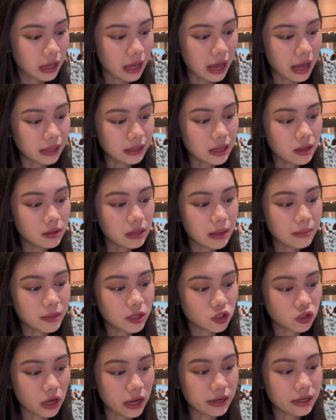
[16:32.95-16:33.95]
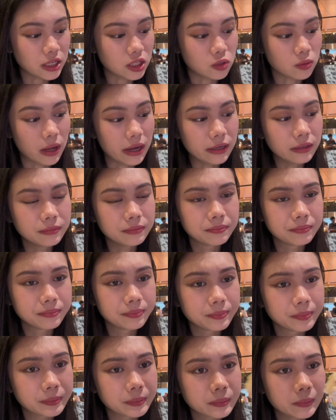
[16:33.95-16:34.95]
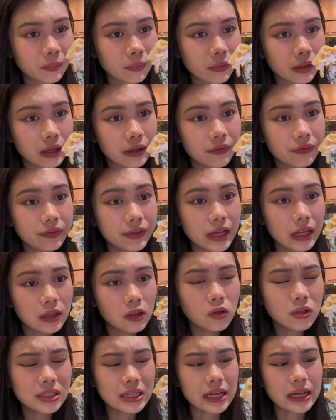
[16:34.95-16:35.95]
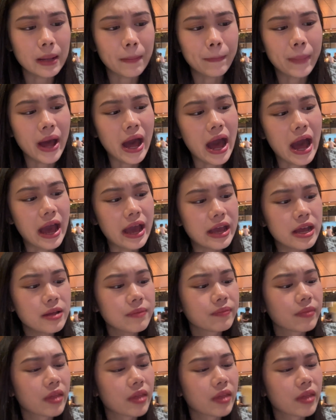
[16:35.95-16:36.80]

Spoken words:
And now let me try this one. That looks like a pie.